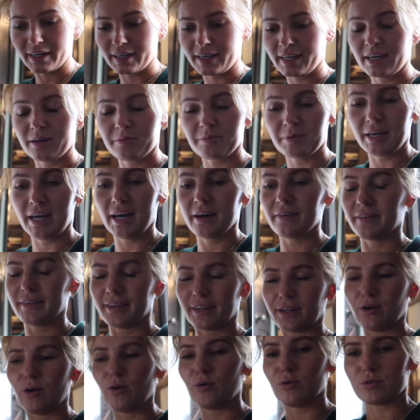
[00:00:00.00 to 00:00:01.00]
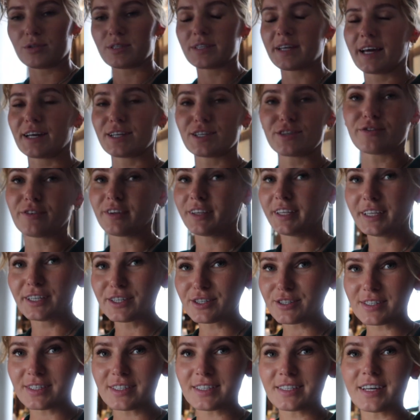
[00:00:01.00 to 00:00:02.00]
I can't be having like a whole stash of
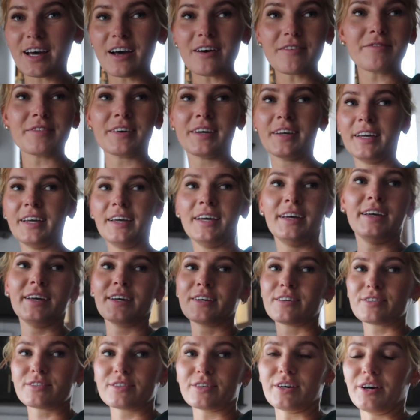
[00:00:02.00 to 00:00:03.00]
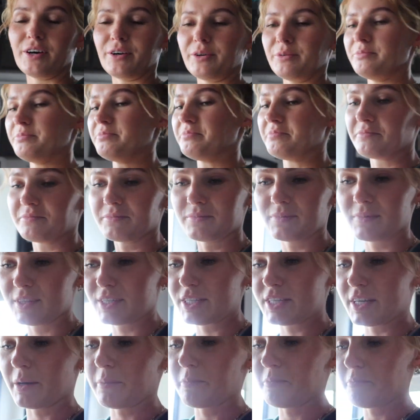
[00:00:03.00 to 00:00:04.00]
cleaners and stuff. So
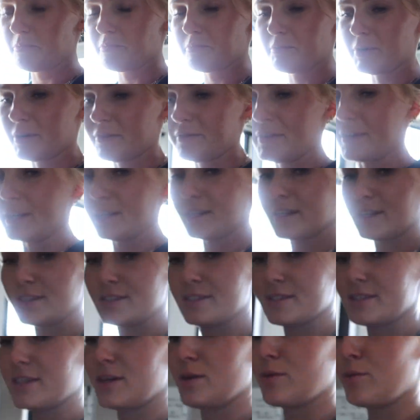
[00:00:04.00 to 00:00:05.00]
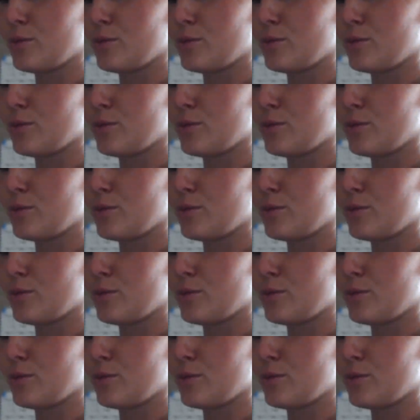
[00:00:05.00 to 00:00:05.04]
it's like perfect because it